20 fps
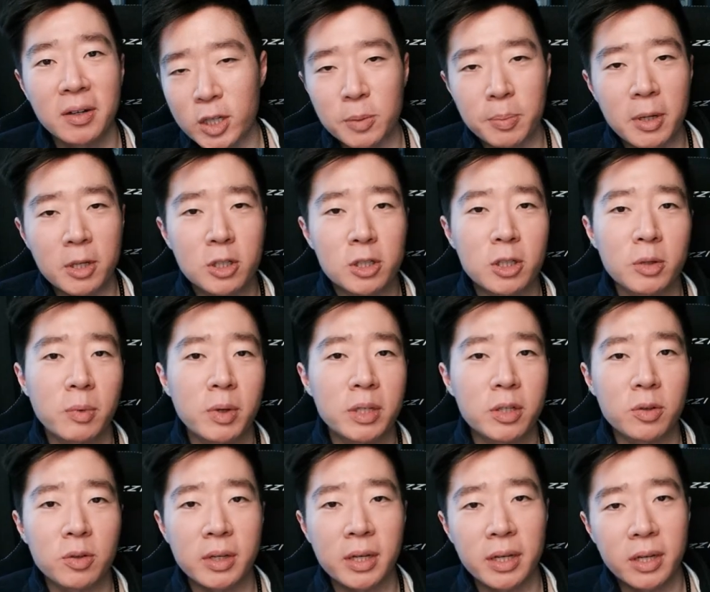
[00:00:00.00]
especially
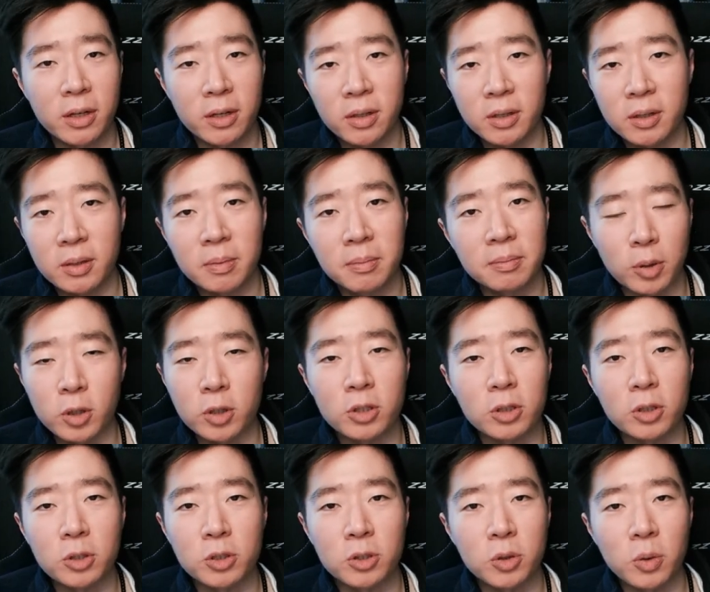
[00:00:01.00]
when you hear
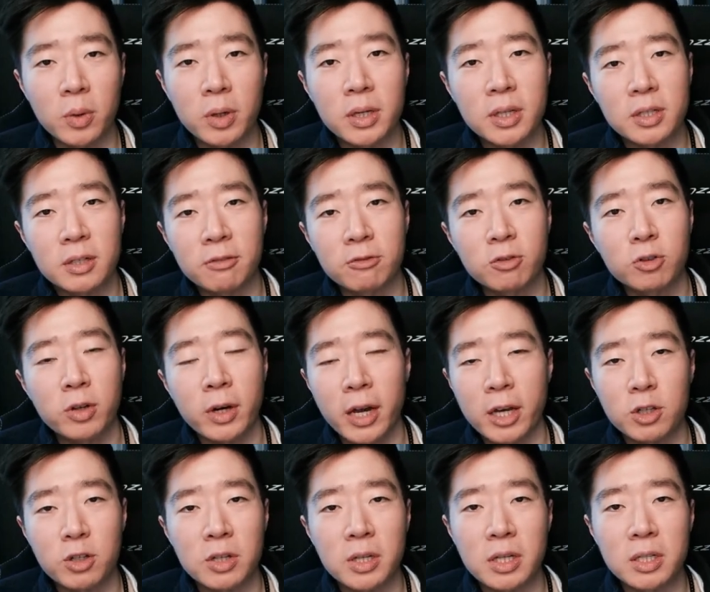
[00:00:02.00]
personal stories of
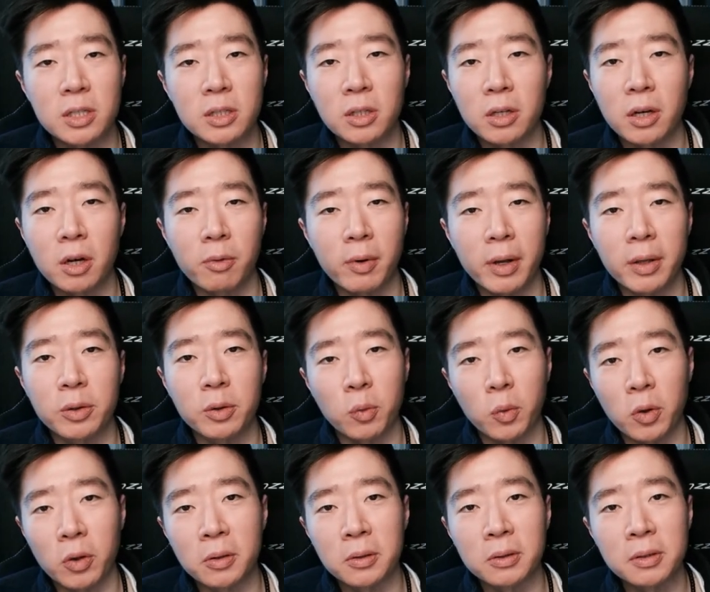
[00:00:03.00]
tragedies around the
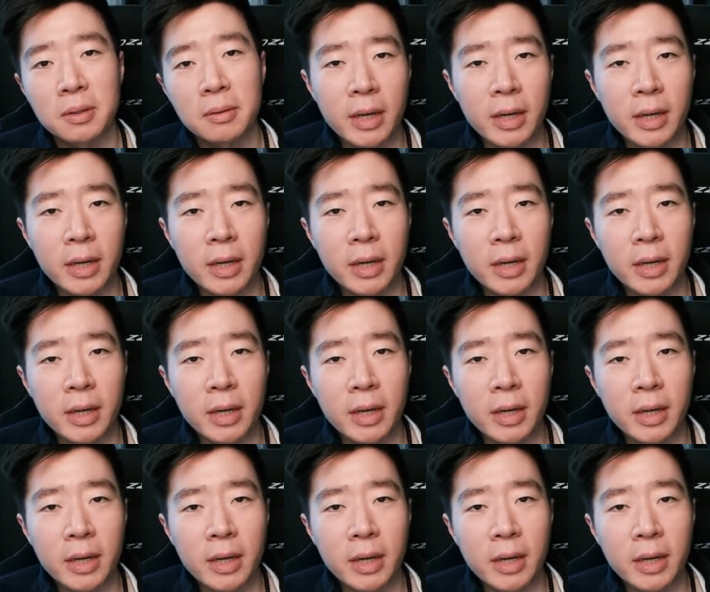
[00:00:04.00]
world.